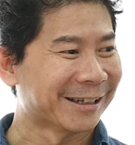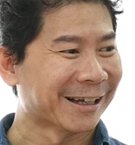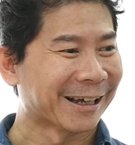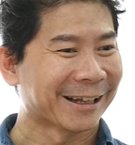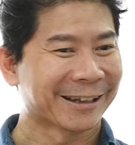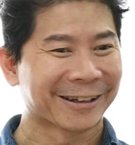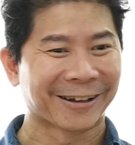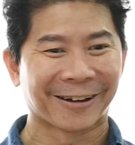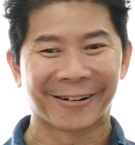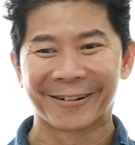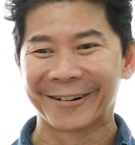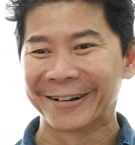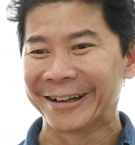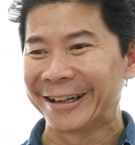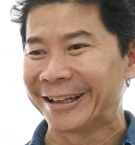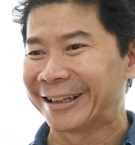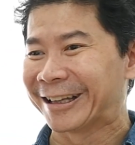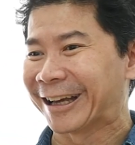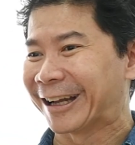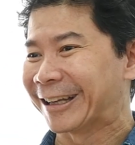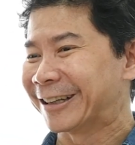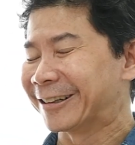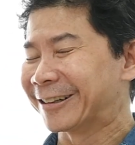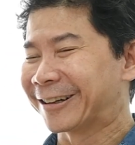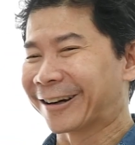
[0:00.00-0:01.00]
and not only
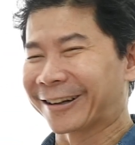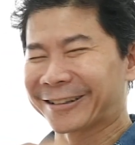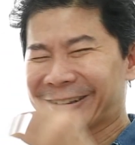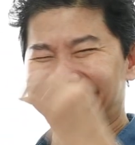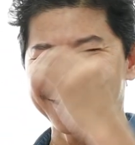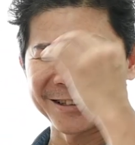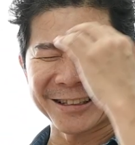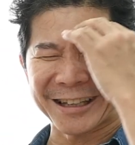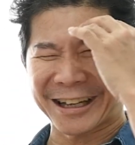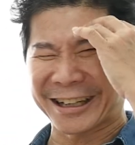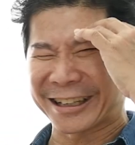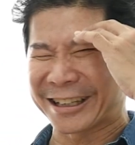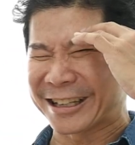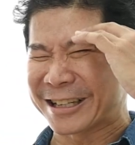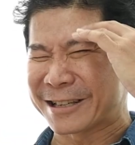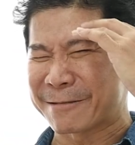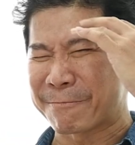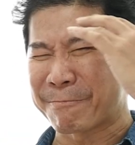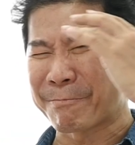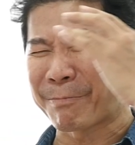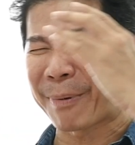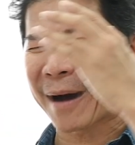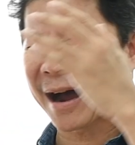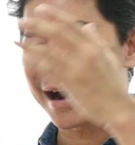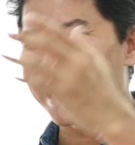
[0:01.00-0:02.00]
that, you got to set this
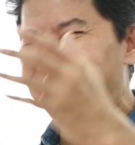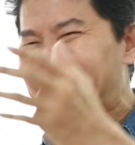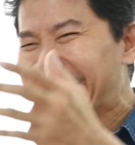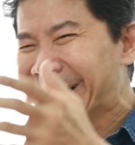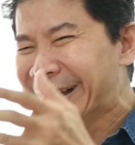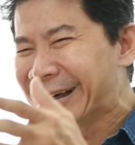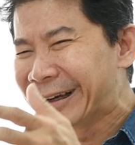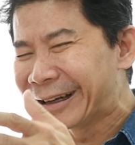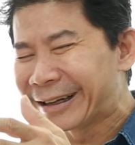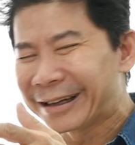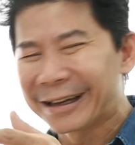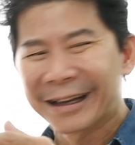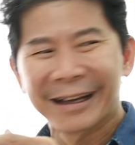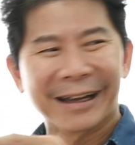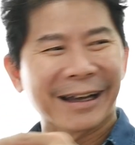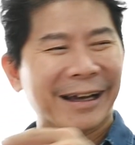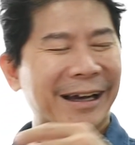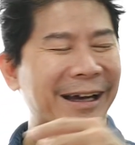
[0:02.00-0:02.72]
pilot,